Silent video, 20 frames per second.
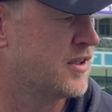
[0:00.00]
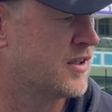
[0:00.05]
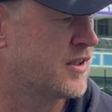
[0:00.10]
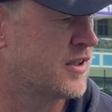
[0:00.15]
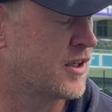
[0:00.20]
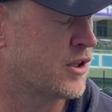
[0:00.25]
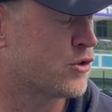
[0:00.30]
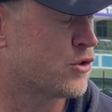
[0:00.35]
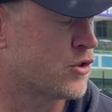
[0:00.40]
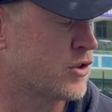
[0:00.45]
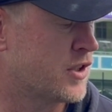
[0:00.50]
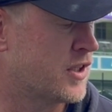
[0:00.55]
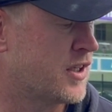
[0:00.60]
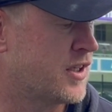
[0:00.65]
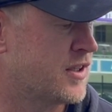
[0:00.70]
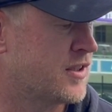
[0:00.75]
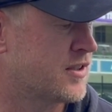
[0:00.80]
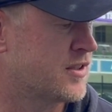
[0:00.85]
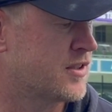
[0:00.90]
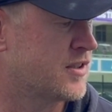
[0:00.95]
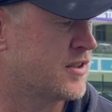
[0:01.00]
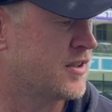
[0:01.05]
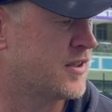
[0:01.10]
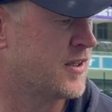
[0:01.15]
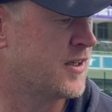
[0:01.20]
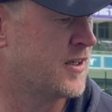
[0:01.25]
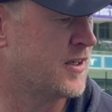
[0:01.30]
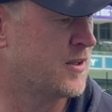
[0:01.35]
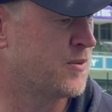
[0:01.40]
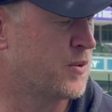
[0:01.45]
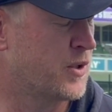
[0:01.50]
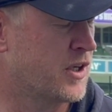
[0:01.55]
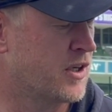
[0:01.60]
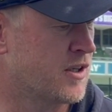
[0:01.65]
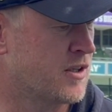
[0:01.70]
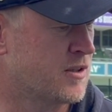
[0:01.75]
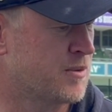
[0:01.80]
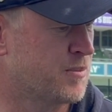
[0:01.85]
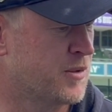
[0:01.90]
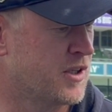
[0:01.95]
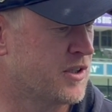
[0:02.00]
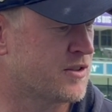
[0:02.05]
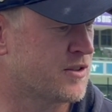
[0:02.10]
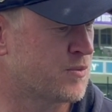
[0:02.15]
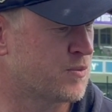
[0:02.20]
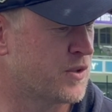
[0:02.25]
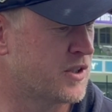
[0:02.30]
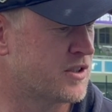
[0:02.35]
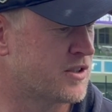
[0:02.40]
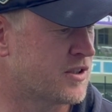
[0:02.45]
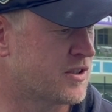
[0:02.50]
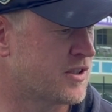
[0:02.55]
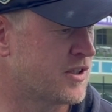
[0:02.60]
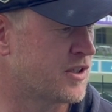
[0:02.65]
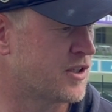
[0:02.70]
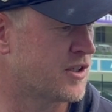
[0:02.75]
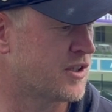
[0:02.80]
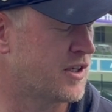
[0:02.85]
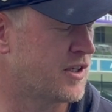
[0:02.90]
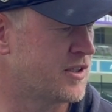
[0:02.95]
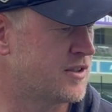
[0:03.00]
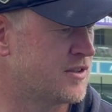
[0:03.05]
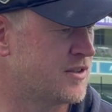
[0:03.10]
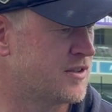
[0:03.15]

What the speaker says: yesterday. We got on the bus and went to dinner.